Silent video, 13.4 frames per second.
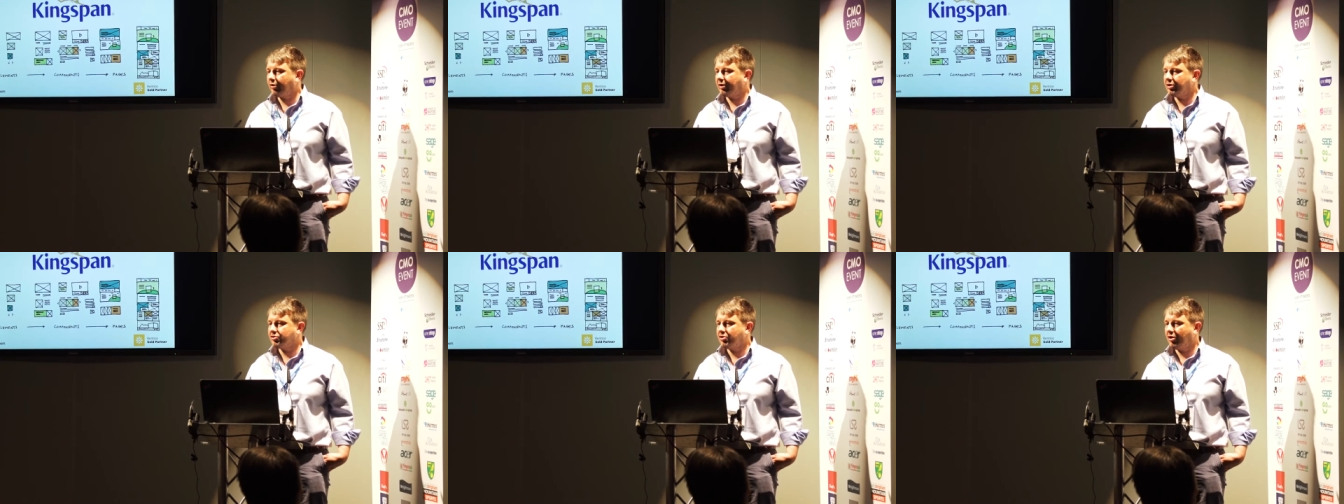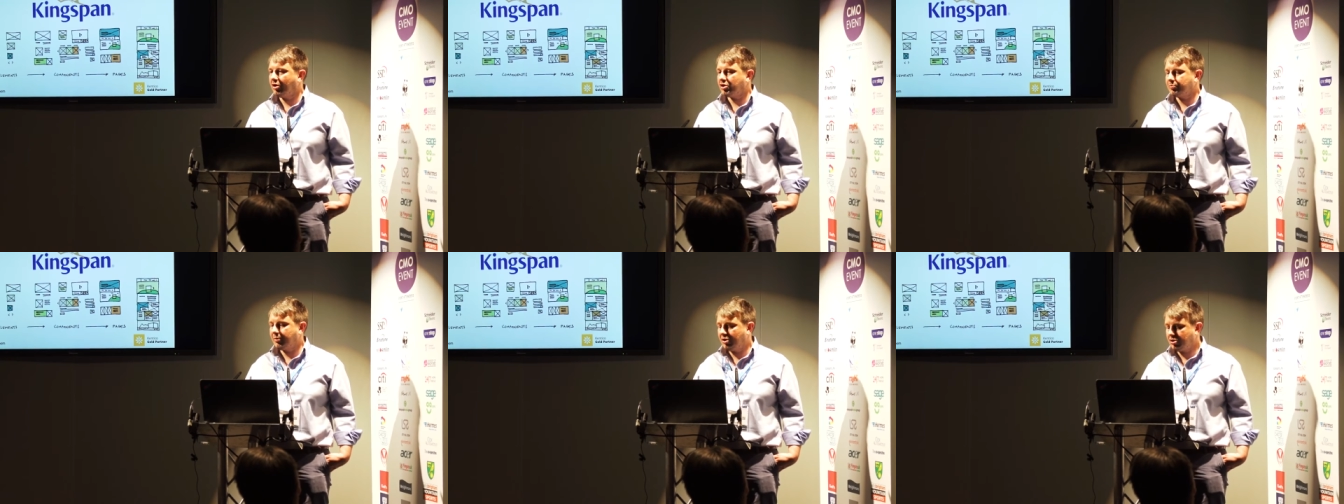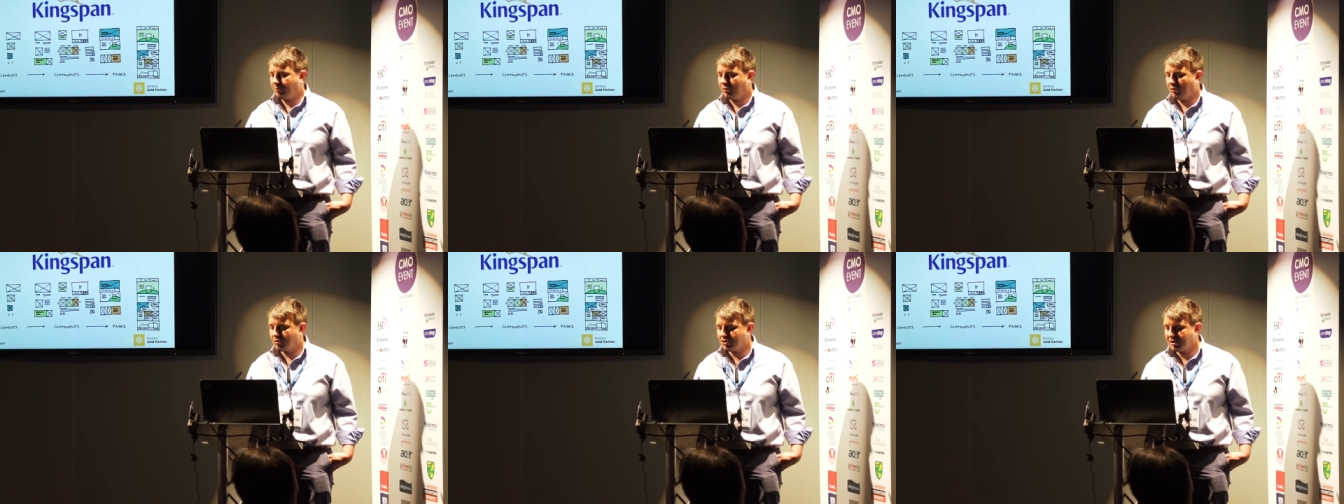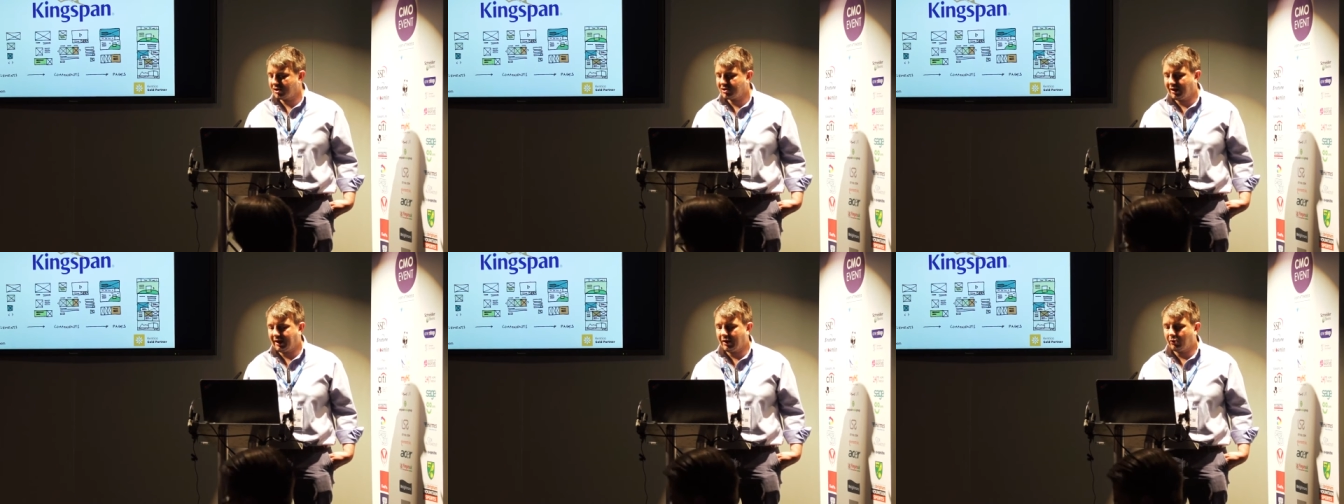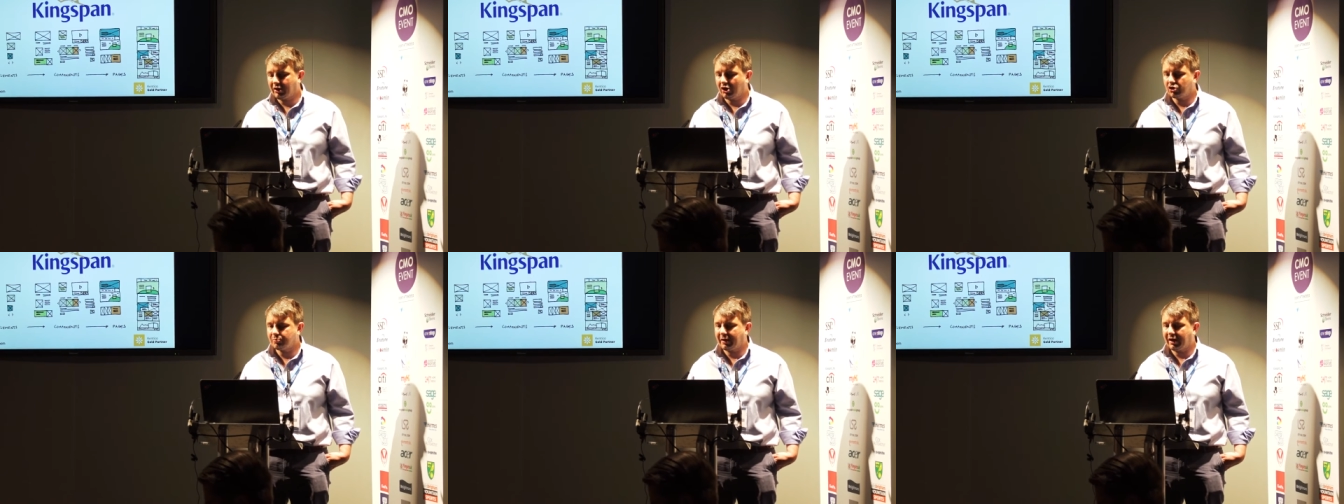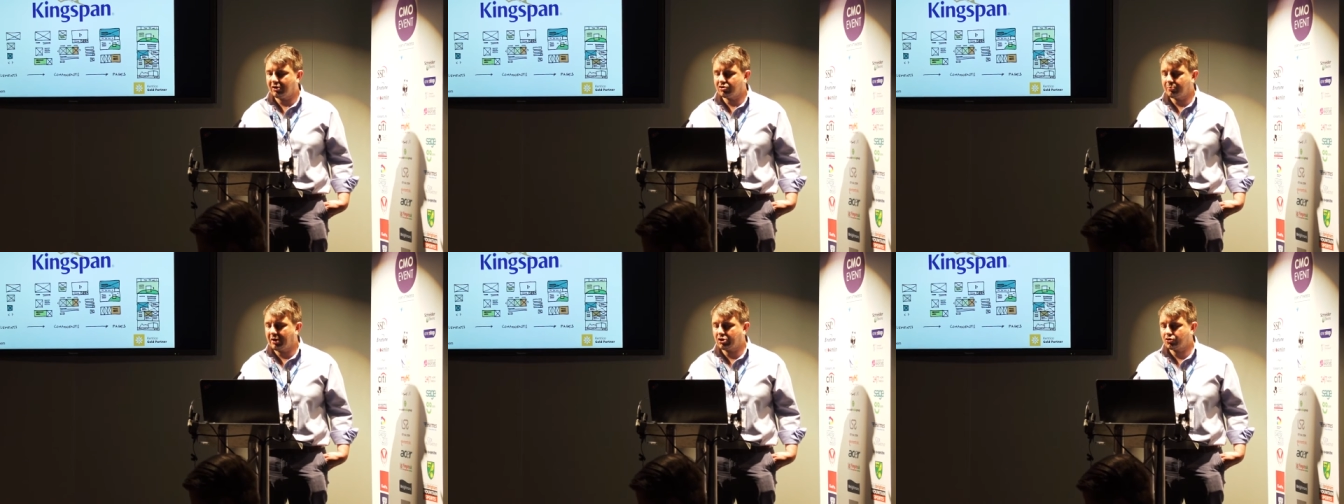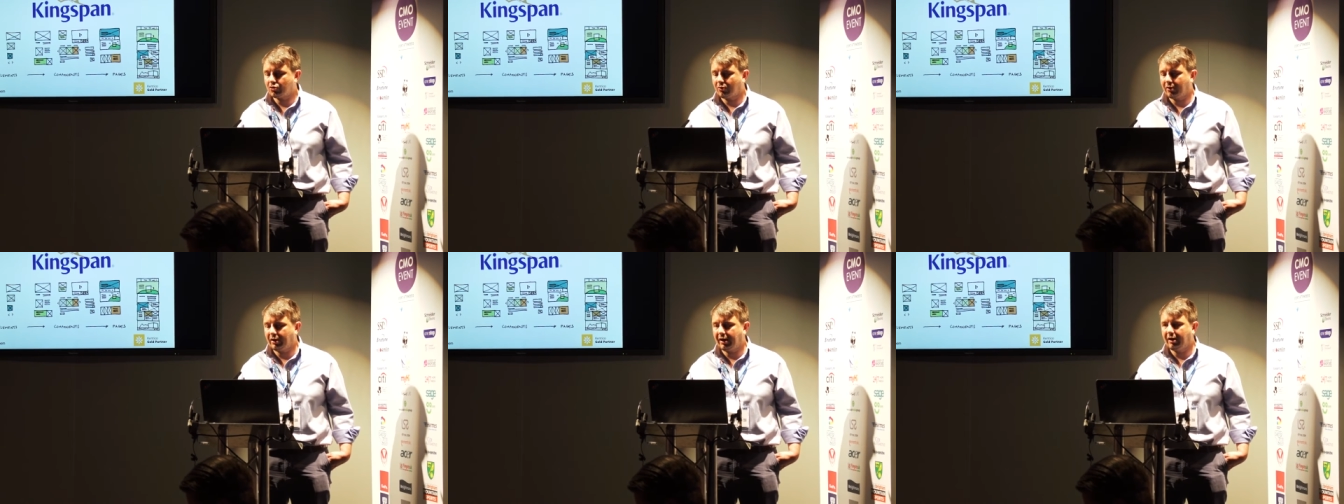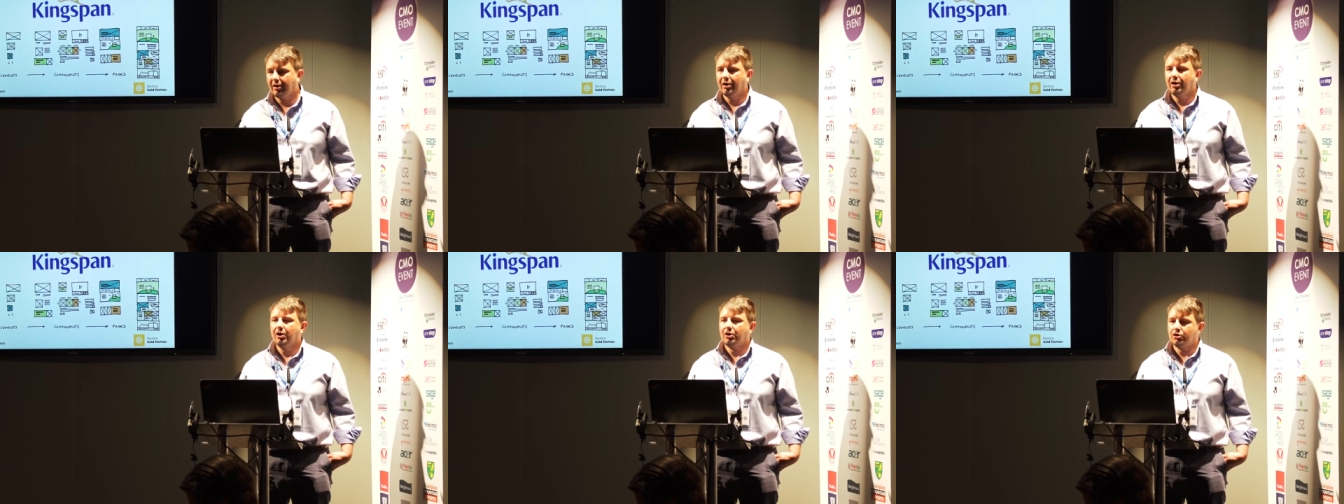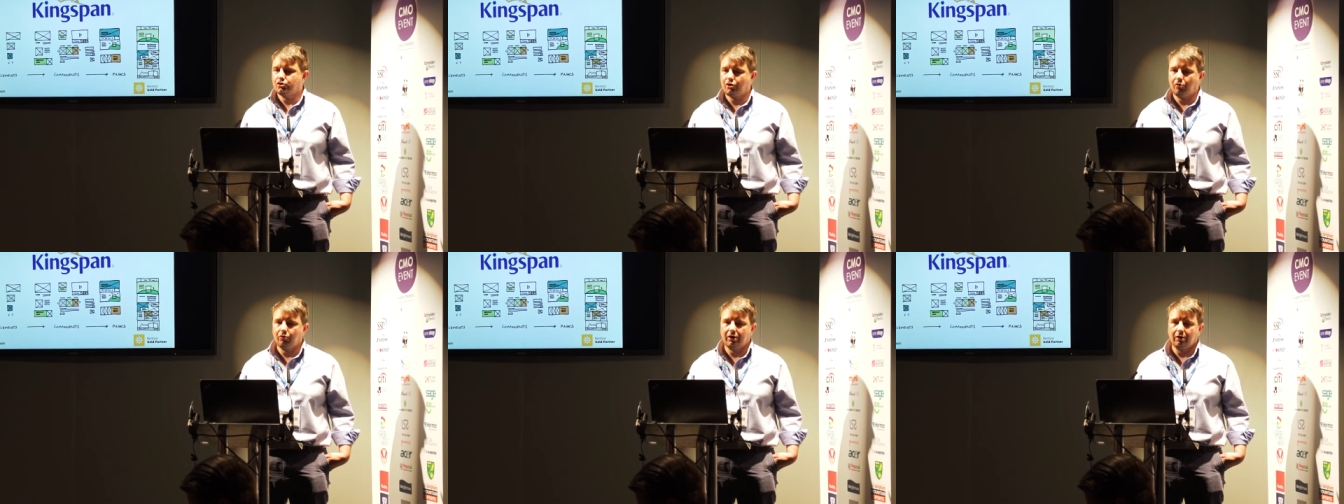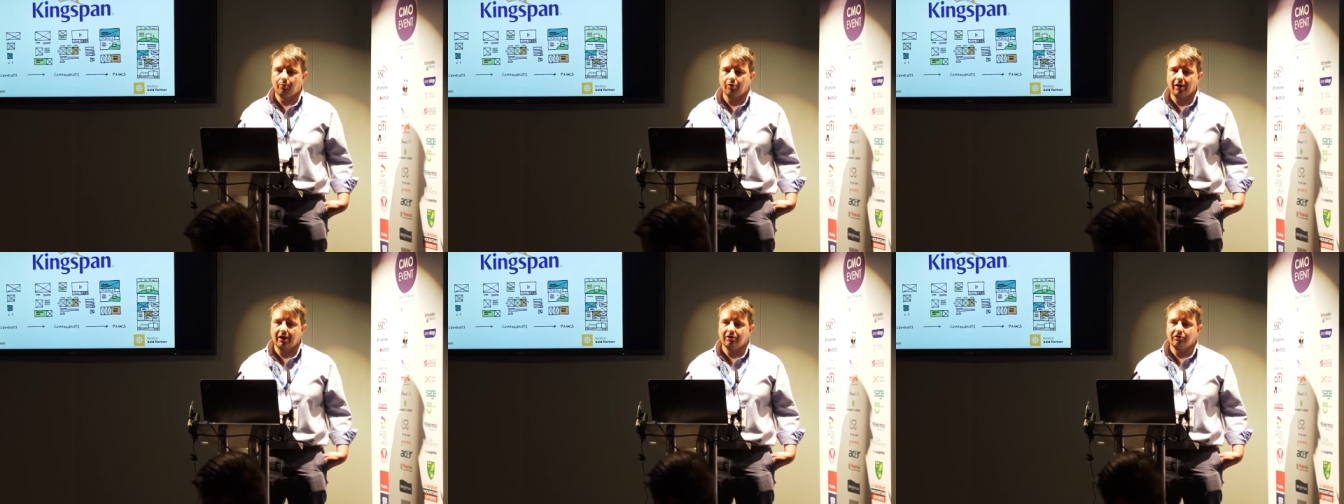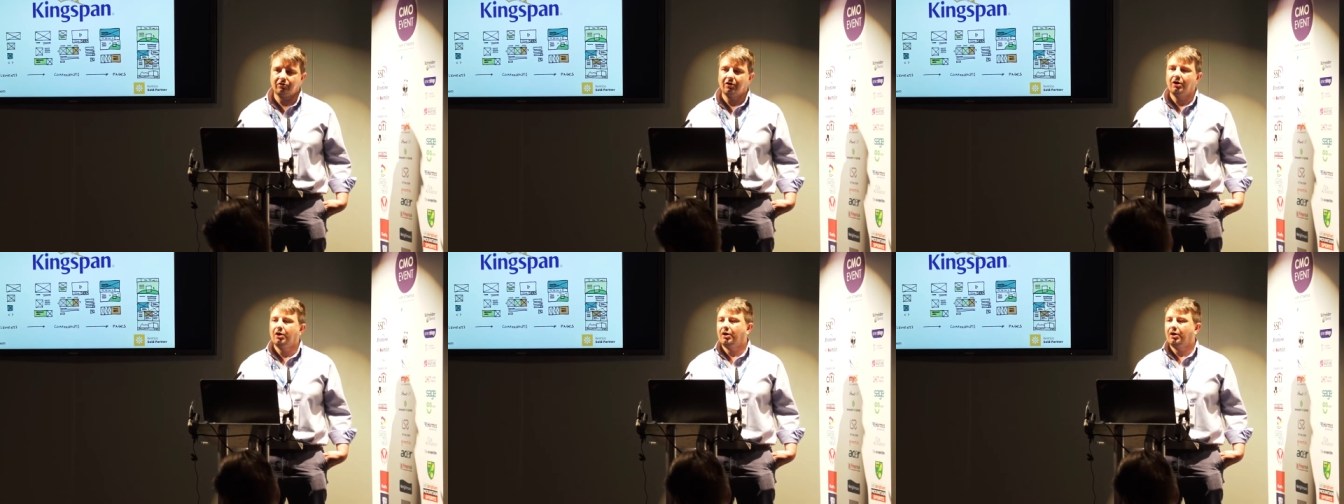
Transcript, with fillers: branded sites. But this approach does allow Kingspan to make sure that they're controlling the brand,